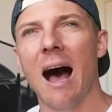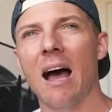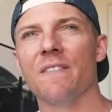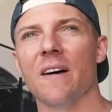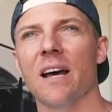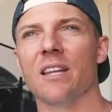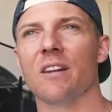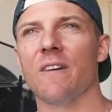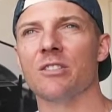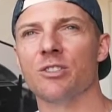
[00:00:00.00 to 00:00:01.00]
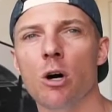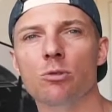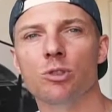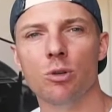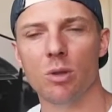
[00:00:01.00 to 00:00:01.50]
I find that if I
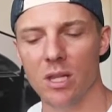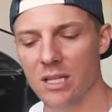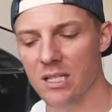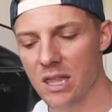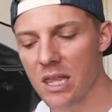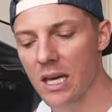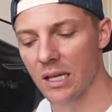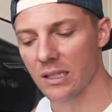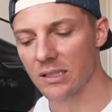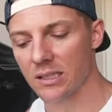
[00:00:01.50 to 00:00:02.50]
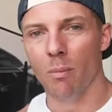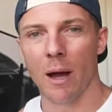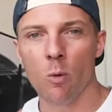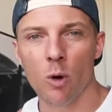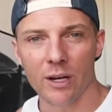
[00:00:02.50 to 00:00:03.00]
don't do these things, my
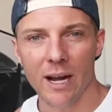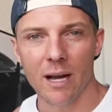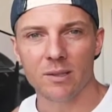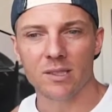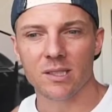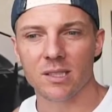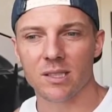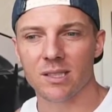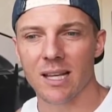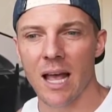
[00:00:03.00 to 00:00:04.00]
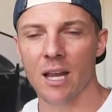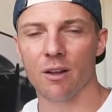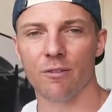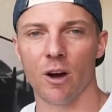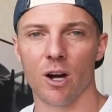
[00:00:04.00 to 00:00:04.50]
workouts kind
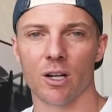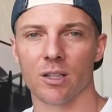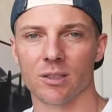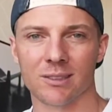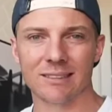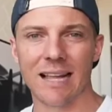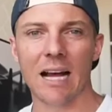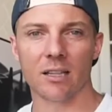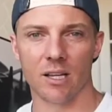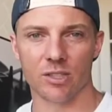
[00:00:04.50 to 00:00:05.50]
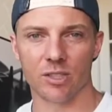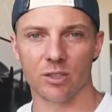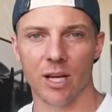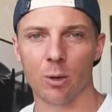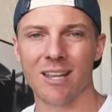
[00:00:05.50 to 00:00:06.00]
of are lackluster.
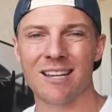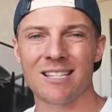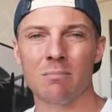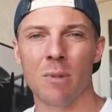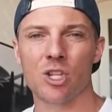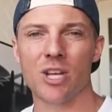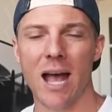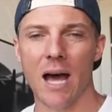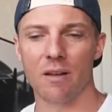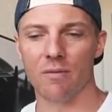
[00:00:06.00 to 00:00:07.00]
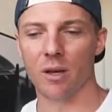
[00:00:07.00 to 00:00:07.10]
I don't get as much out of